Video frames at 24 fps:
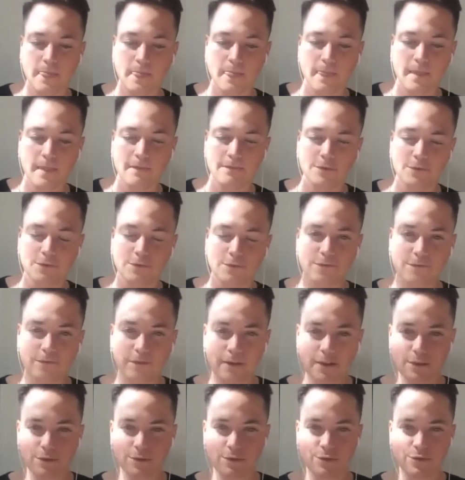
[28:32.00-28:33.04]
if you
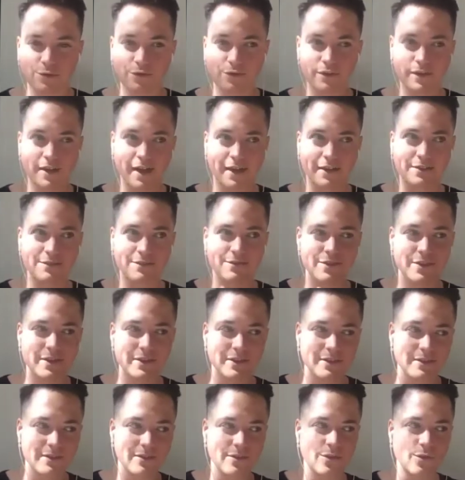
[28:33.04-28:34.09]
feel kind of
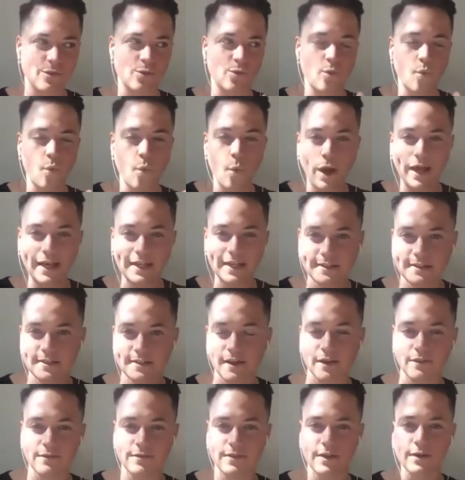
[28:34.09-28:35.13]
the weight
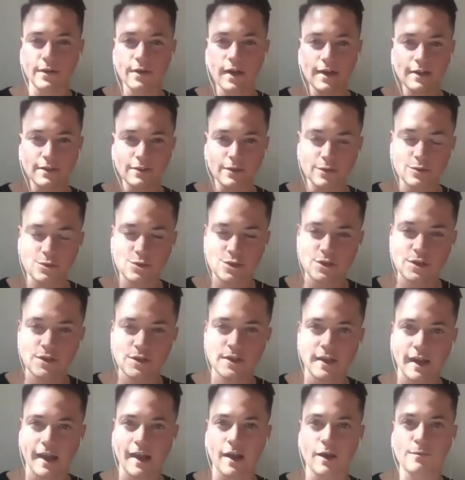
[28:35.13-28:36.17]
of their energy
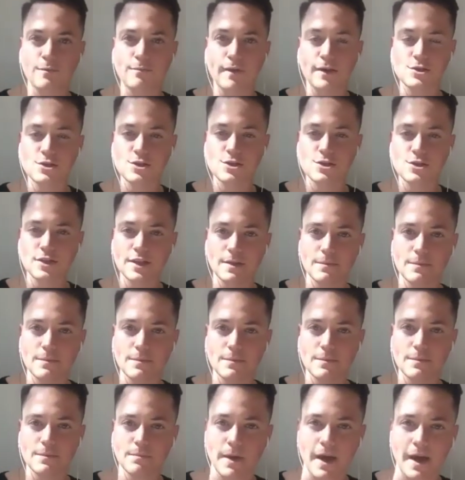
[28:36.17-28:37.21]
and how much it
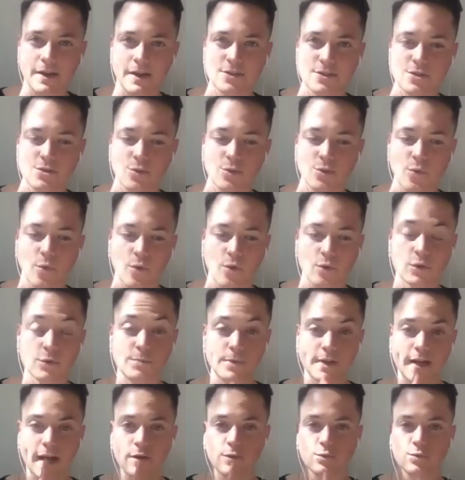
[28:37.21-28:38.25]
impacts the world, but how
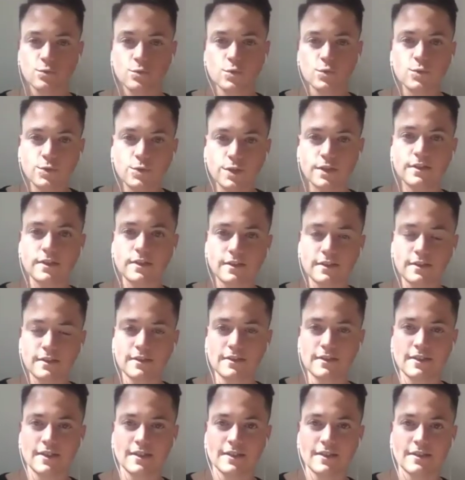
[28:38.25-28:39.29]
rooted
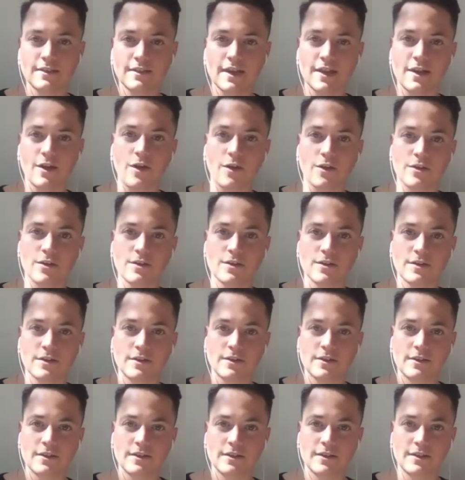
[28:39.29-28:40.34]
they are.
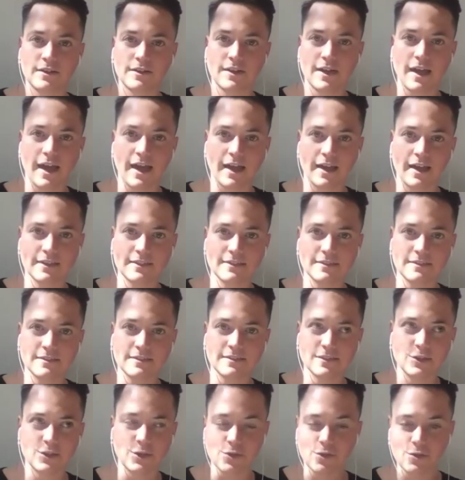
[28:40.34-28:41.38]
And,
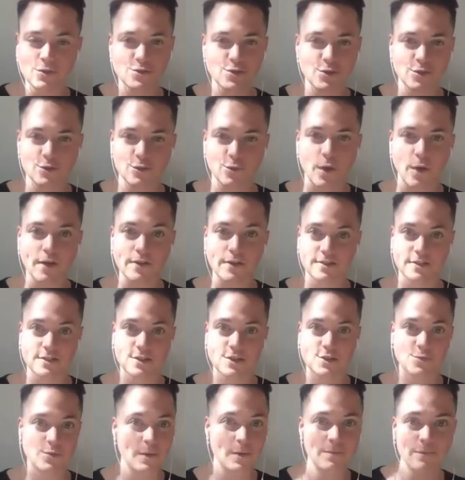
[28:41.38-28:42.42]
there are certain whales that
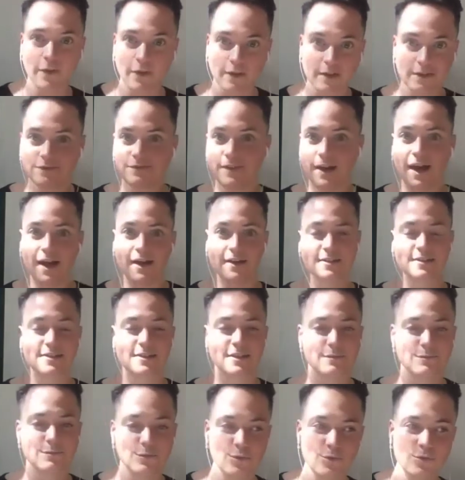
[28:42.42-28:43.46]
swim very fast
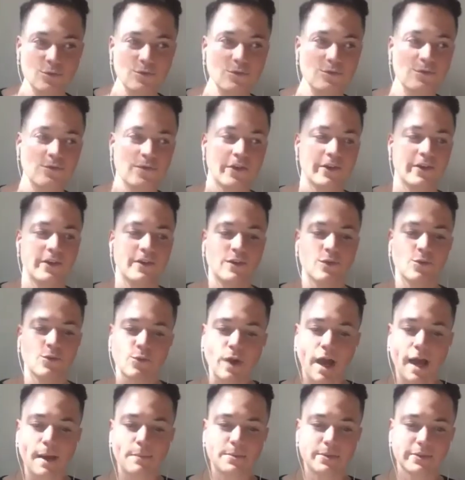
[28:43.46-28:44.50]
and move
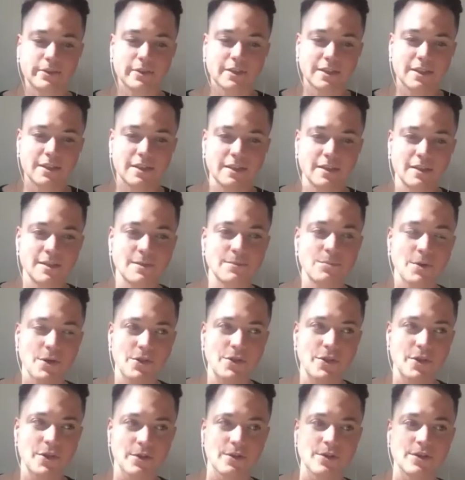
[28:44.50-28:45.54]
rapidly, but
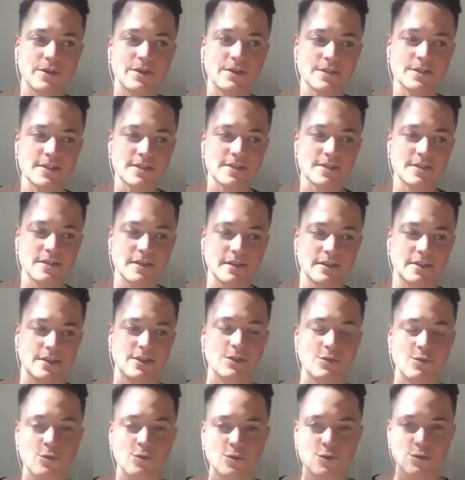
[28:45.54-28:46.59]
there is a
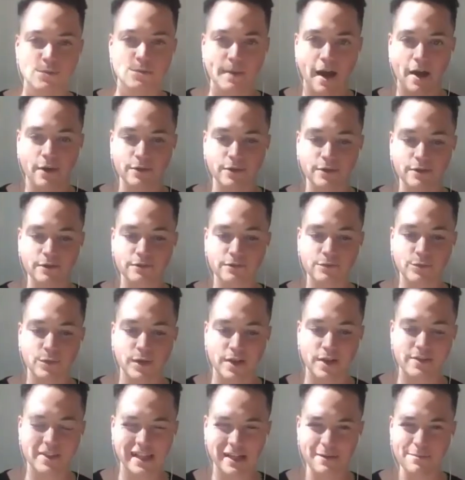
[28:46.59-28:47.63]
huge amount of, when I
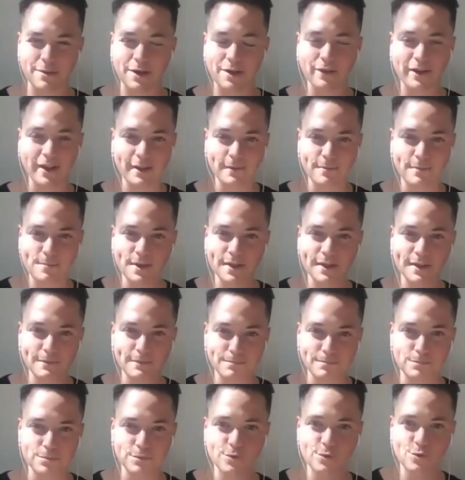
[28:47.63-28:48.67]
think about like big
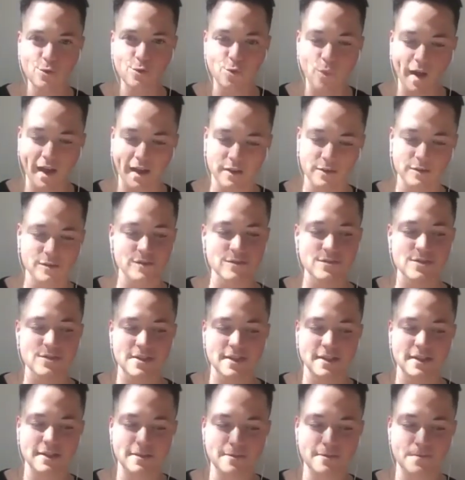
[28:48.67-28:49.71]
blue whales
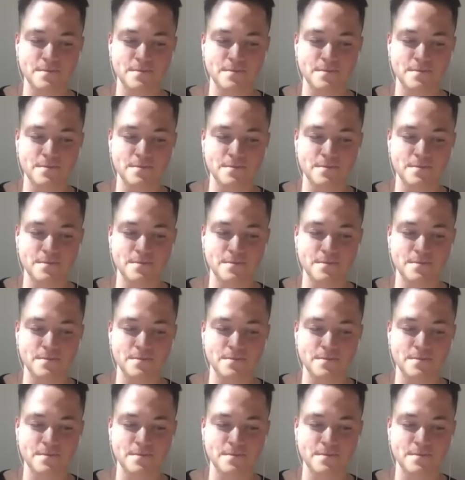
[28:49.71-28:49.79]
and,